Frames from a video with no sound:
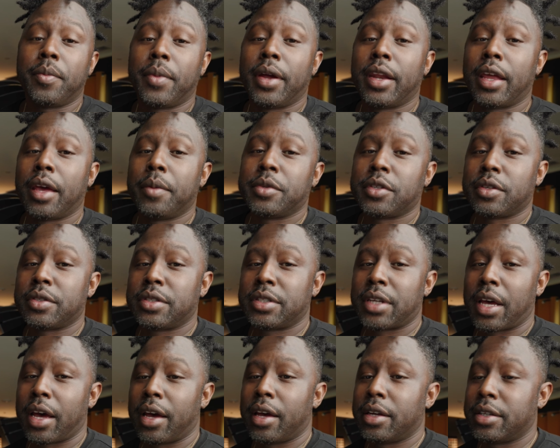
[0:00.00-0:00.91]
My name is
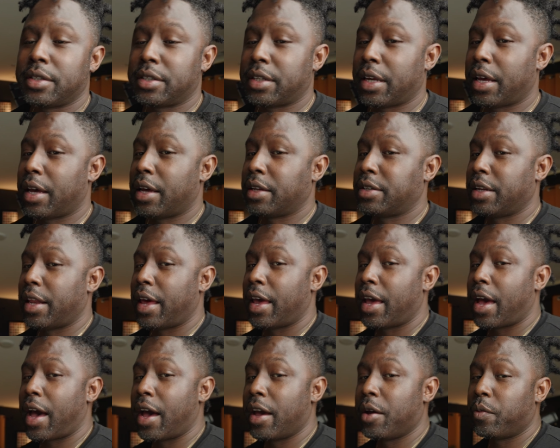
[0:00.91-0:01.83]
Osias, and
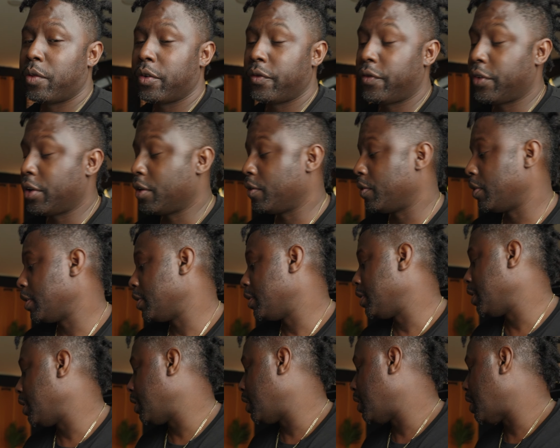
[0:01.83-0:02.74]
today I am reviewing
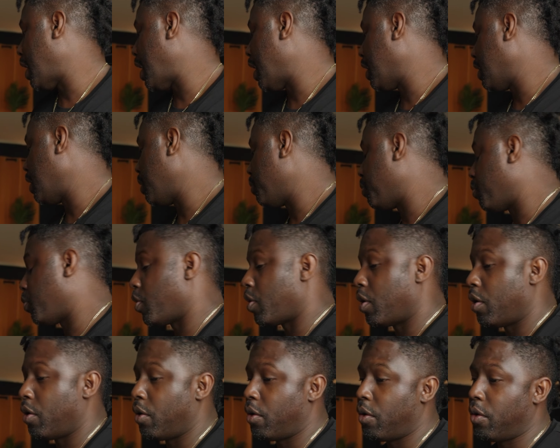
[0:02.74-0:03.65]
the 80
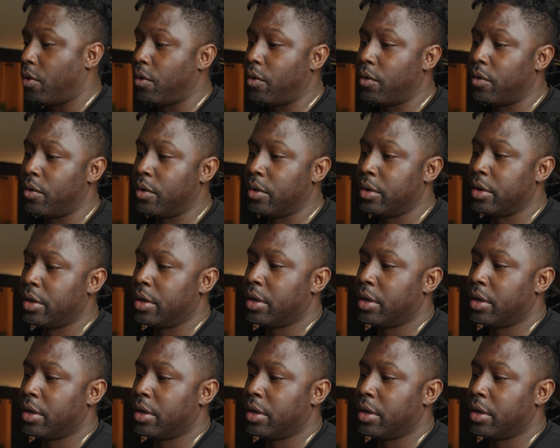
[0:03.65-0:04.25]
Pro-8